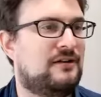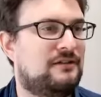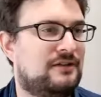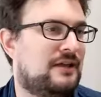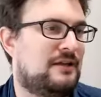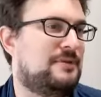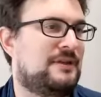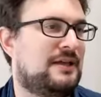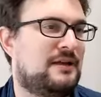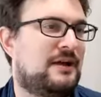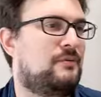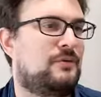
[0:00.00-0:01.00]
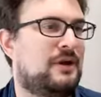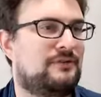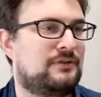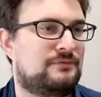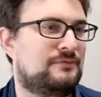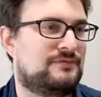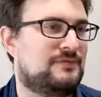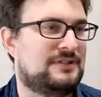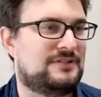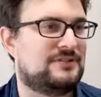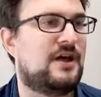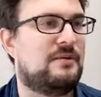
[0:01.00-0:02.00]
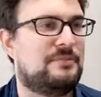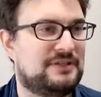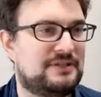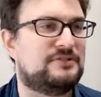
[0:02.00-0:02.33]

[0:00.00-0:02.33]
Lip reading: I'd be like, whatever. It's not a big deal to